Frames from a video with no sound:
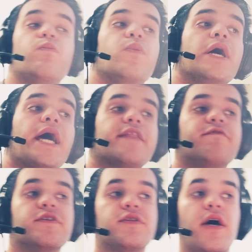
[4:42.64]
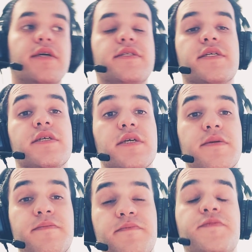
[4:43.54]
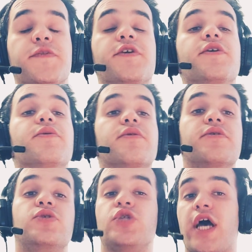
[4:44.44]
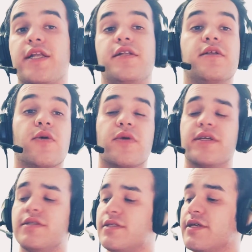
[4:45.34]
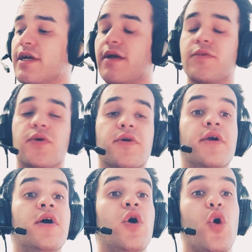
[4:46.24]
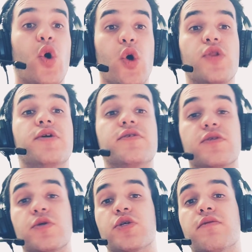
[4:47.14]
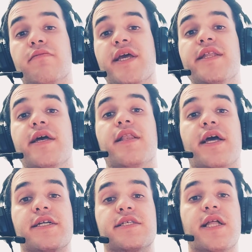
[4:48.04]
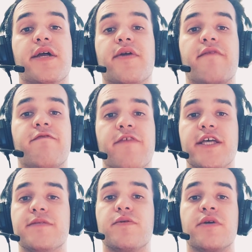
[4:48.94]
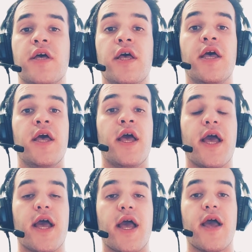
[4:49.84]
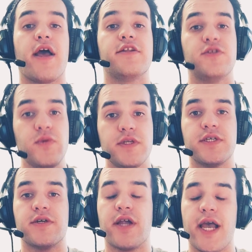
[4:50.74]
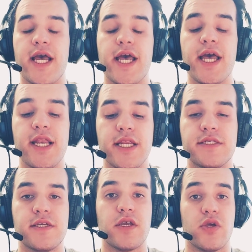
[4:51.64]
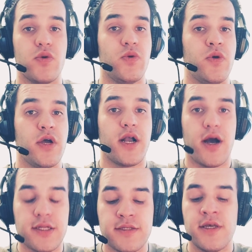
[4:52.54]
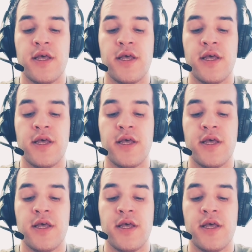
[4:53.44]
by advertising your channel, your Instagram, your other social media like Telegram, Facebook, Twitter, anything you got.